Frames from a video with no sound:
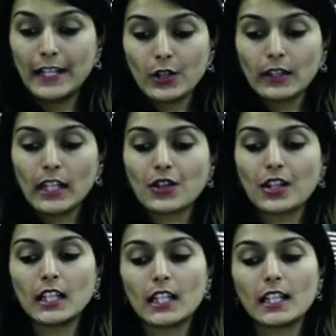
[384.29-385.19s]

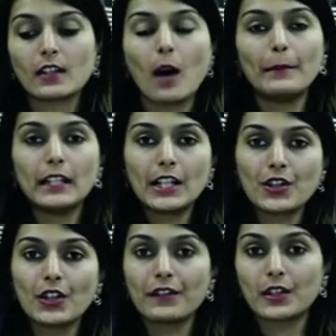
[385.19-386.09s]
Intonation is
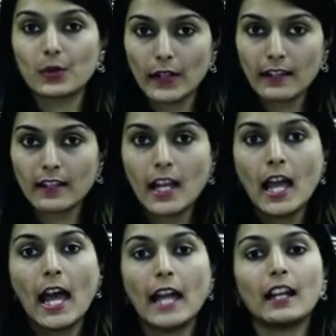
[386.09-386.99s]
combination of stressed
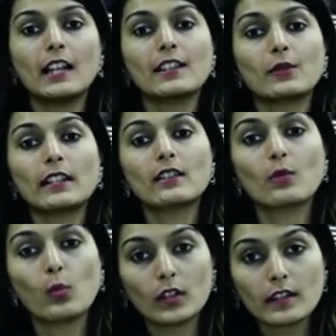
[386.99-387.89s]
and
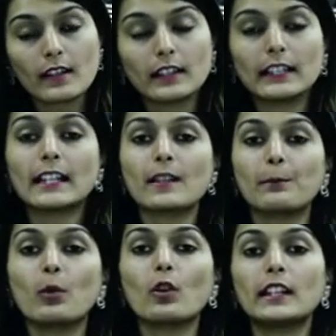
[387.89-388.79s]
unstressed words that are
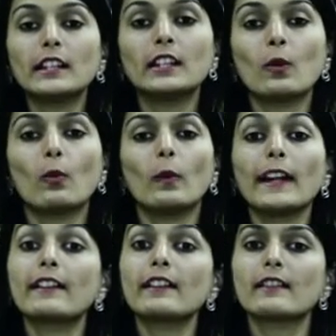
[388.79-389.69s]
spoken in a
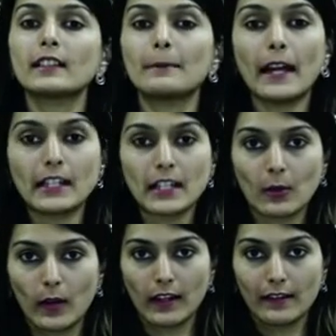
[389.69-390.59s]
very
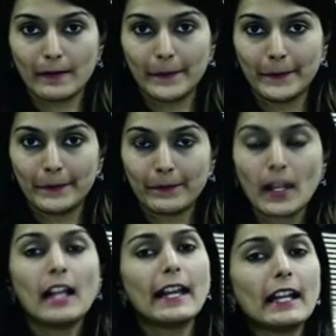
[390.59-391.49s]
rhythmic way.
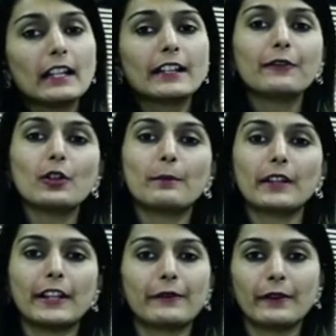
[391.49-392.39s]
Like I'll give you a
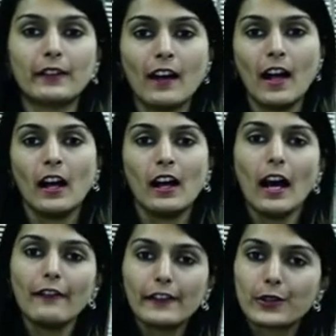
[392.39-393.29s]
brief.
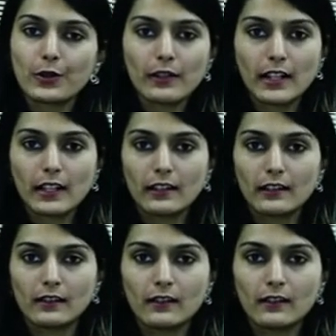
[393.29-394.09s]
How are you today?